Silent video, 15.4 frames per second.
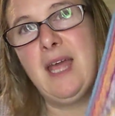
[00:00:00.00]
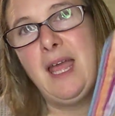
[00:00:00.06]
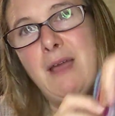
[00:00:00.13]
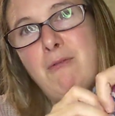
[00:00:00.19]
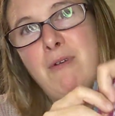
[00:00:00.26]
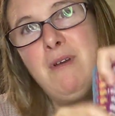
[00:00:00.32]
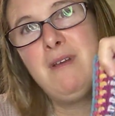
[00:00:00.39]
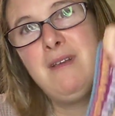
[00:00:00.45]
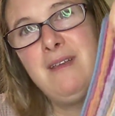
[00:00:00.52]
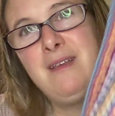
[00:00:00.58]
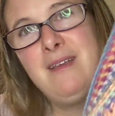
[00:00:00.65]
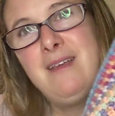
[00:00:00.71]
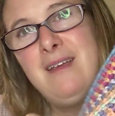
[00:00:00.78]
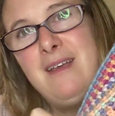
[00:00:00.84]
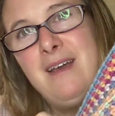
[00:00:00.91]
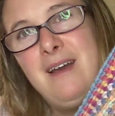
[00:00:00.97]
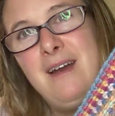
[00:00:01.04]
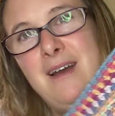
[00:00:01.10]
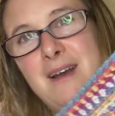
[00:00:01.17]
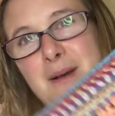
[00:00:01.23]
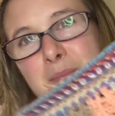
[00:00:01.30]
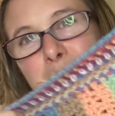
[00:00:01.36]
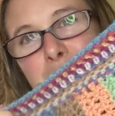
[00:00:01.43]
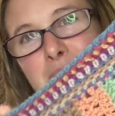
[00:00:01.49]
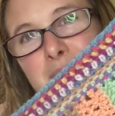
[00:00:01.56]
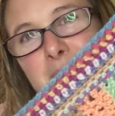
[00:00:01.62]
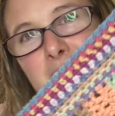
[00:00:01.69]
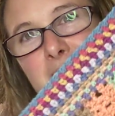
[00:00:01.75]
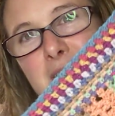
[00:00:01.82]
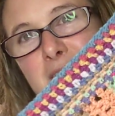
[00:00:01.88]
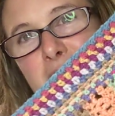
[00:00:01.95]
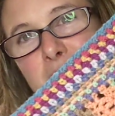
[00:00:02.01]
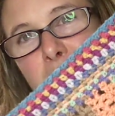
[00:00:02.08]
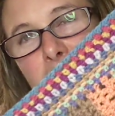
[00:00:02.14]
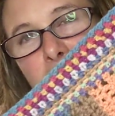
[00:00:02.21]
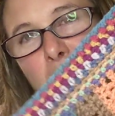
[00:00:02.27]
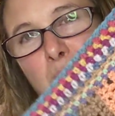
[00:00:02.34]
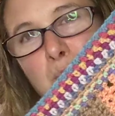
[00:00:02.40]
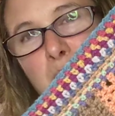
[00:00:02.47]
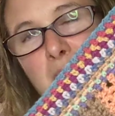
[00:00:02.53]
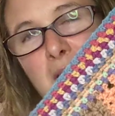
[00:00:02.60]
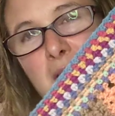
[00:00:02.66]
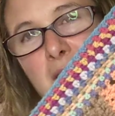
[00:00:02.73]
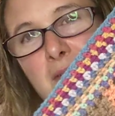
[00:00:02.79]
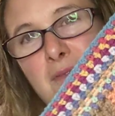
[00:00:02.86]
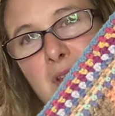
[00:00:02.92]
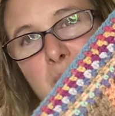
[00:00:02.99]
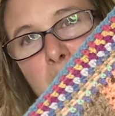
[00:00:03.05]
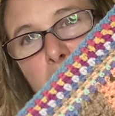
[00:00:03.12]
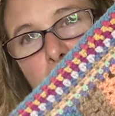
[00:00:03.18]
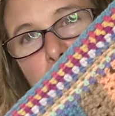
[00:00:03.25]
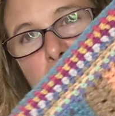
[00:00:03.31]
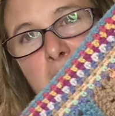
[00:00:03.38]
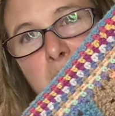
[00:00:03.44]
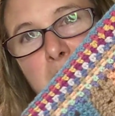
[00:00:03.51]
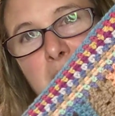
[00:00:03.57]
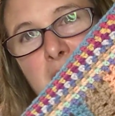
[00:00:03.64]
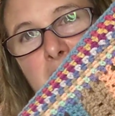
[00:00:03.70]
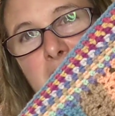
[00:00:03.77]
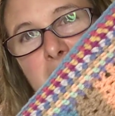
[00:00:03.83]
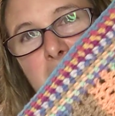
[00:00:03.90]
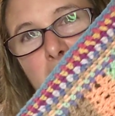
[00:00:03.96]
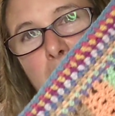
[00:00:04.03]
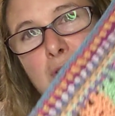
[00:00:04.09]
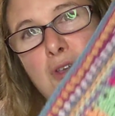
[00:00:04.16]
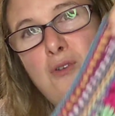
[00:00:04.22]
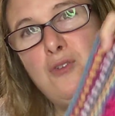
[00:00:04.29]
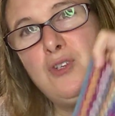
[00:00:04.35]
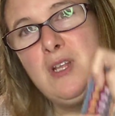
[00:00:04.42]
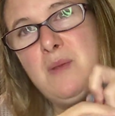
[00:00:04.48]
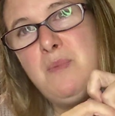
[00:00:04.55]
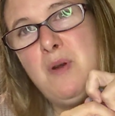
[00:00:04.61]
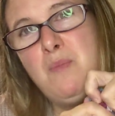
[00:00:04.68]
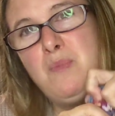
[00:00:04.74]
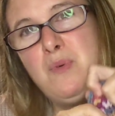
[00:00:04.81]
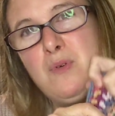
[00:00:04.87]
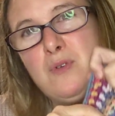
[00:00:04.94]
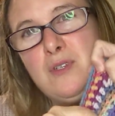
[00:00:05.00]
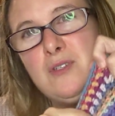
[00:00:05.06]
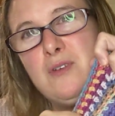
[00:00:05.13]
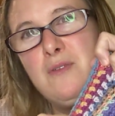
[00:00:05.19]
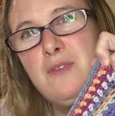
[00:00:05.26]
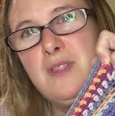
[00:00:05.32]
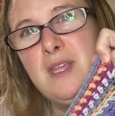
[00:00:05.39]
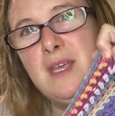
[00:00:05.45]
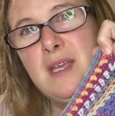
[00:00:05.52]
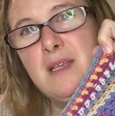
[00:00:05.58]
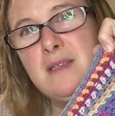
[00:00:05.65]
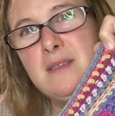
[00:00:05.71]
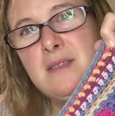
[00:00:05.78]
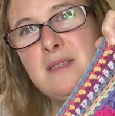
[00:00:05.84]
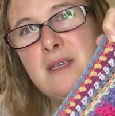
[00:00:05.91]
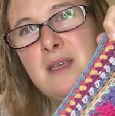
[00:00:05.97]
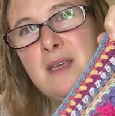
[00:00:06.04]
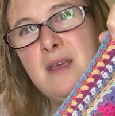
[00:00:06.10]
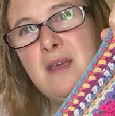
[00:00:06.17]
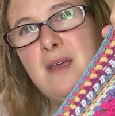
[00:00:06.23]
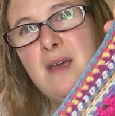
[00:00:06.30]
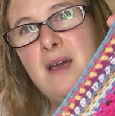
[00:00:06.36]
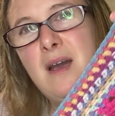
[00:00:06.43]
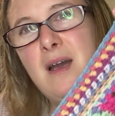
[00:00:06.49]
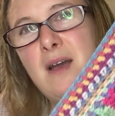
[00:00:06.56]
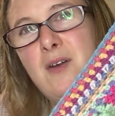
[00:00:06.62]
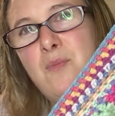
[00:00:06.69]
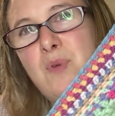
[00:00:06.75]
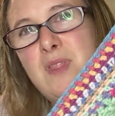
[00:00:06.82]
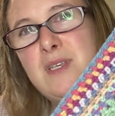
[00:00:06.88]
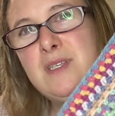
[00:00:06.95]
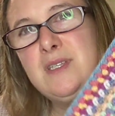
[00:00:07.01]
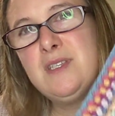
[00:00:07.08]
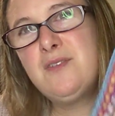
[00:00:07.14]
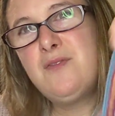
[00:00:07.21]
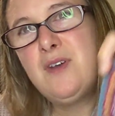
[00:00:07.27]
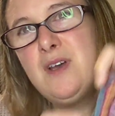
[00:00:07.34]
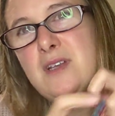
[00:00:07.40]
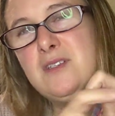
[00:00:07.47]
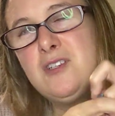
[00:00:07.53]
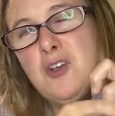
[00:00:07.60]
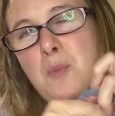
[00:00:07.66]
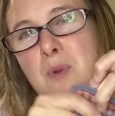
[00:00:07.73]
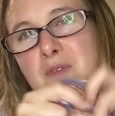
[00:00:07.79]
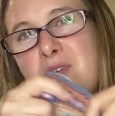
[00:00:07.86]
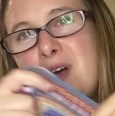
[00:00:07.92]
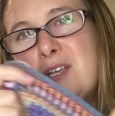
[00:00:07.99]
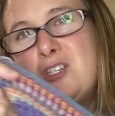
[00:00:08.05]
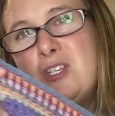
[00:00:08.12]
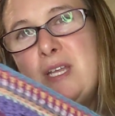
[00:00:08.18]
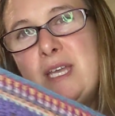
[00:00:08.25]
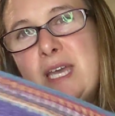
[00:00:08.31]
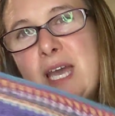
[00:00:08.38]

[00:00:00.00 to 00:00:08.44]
now, to have a lovely border, because I don't usually put borders on things, but this is the first time I've actually